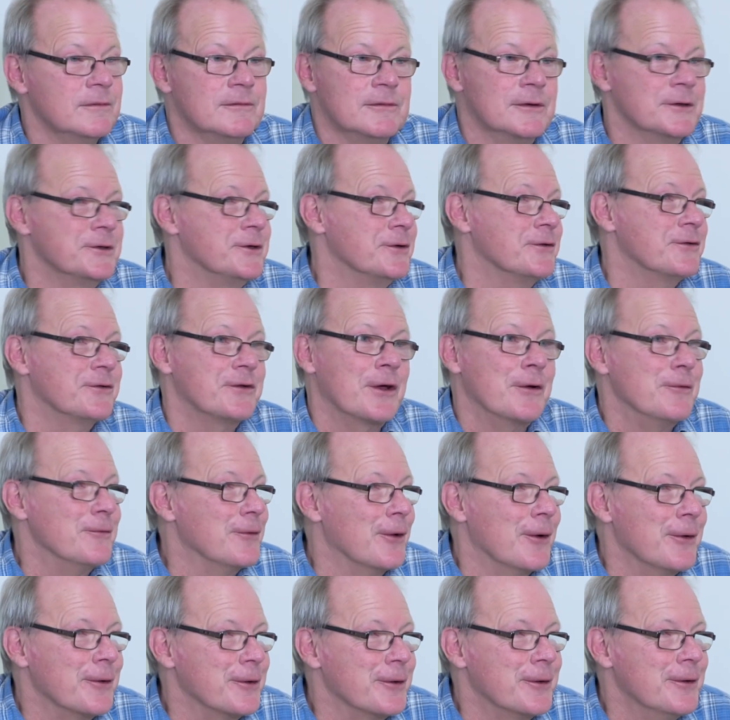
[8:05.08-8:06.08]
I just
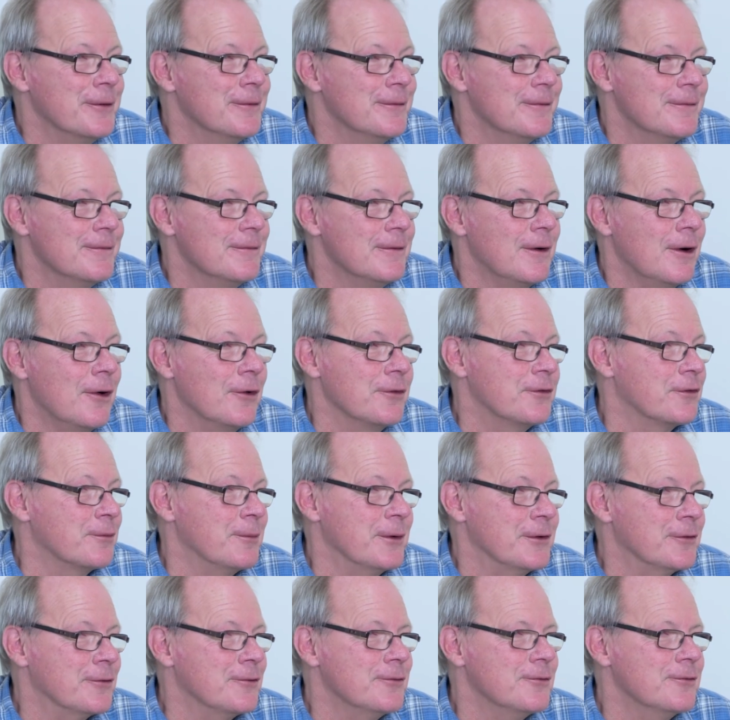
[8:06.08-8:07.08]
don't like
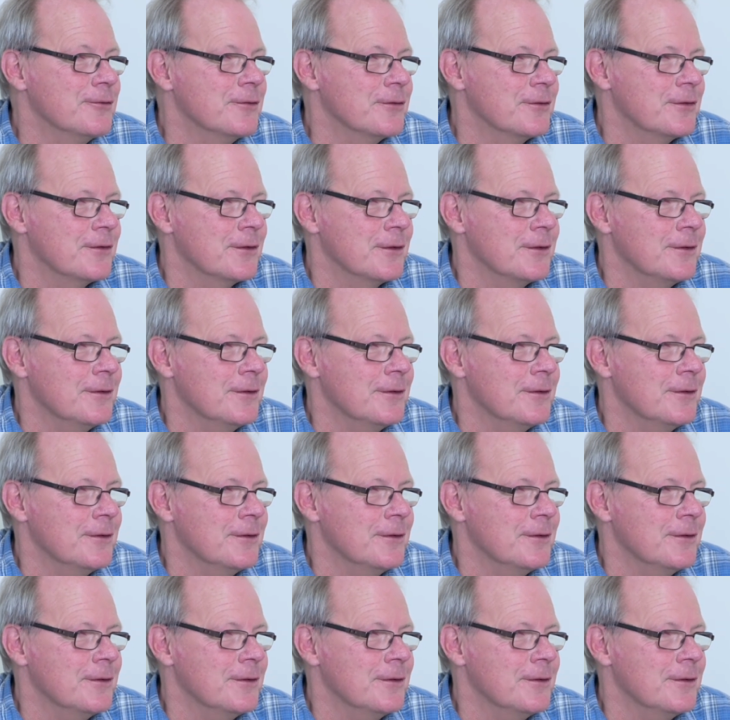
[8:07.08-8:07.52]
hospitals.